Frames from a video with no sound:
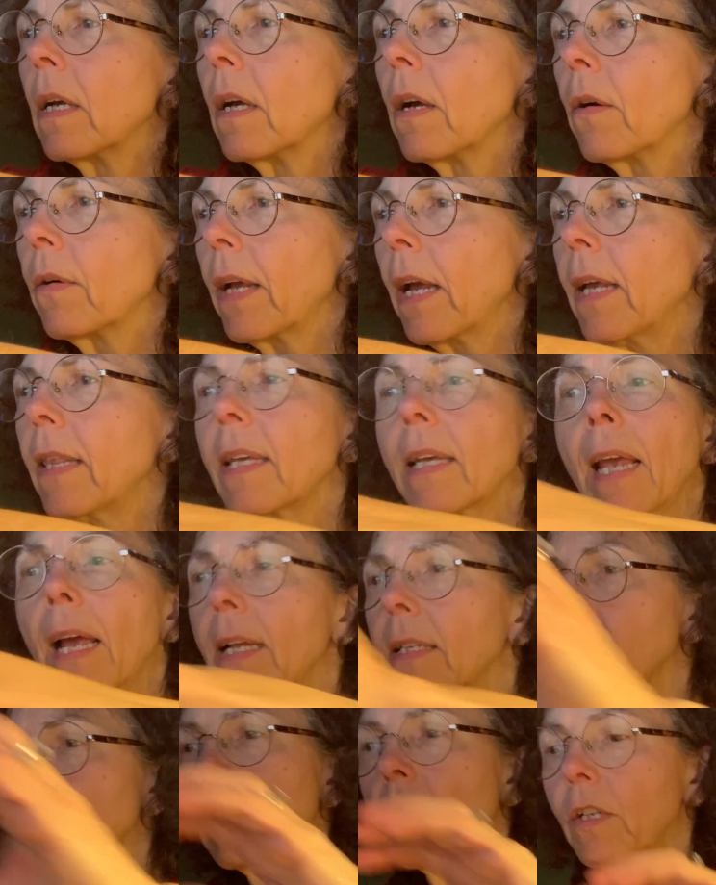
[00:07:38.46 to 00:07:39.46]
Okay, the
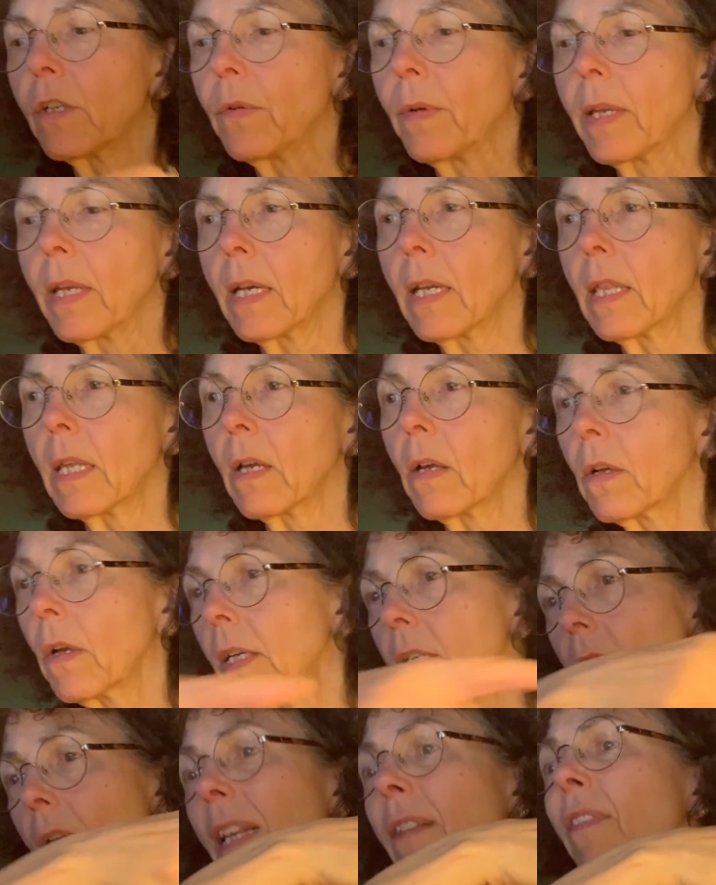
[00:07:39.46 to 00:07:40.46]
cat's not doing anything. Okay,
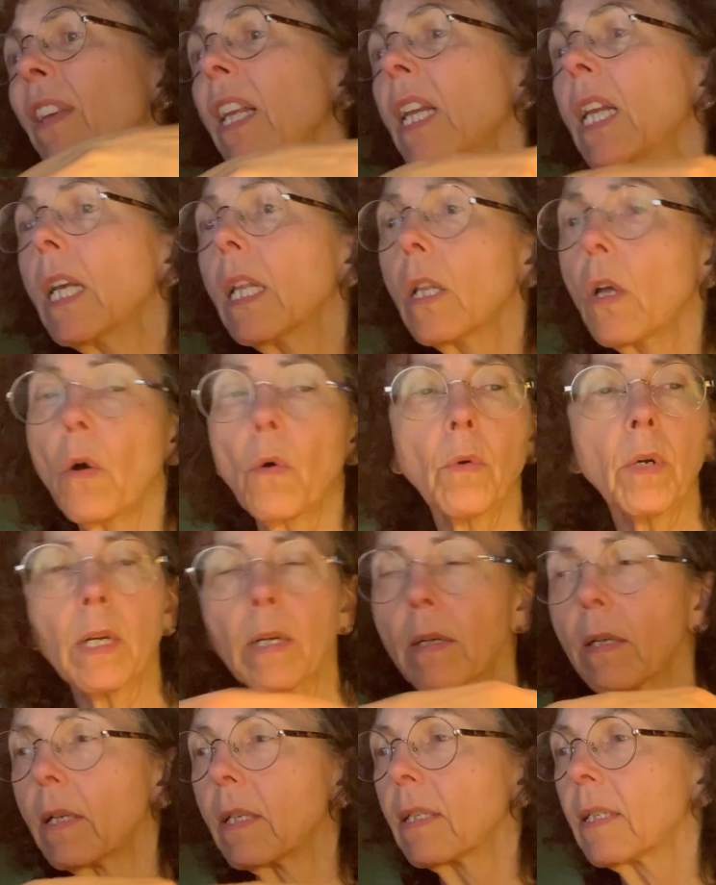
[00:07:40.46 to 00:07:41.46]
so leave Kitty alone
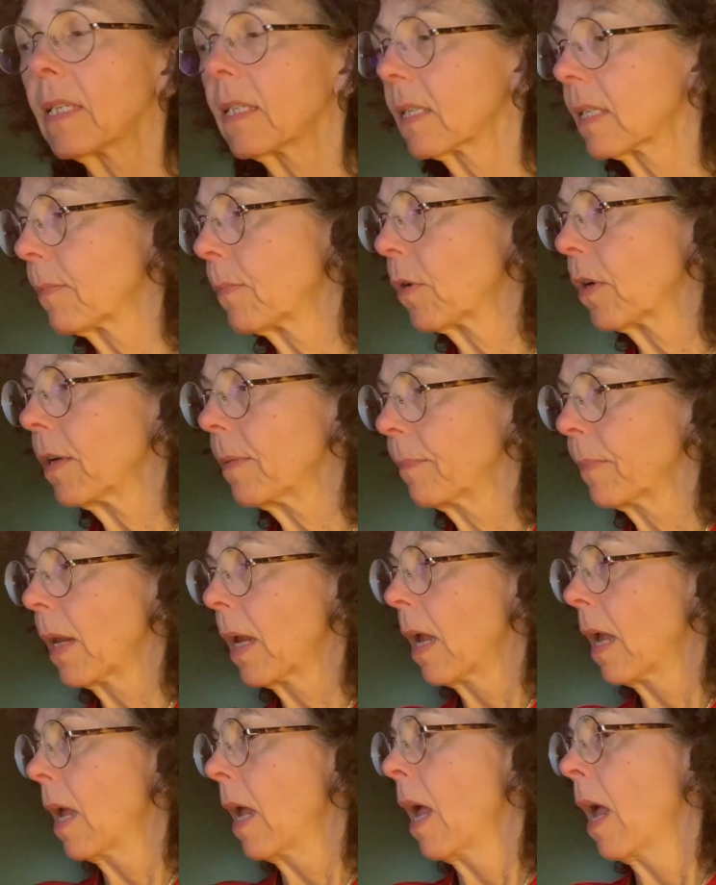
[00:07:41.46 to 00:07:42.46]
and sit somewhere else.
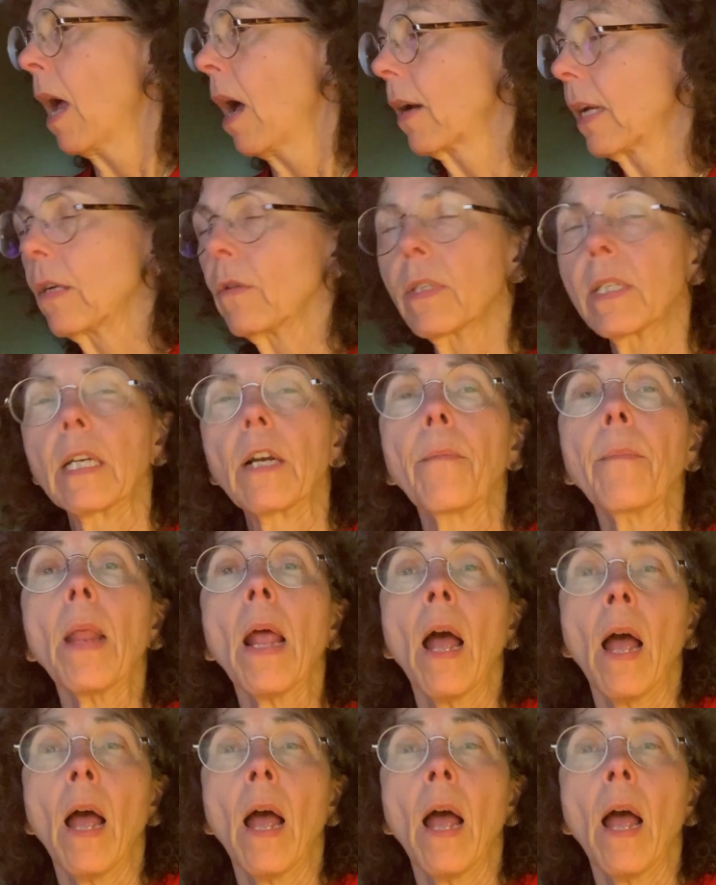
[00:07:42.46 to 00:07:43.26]
Okay, don't sit here.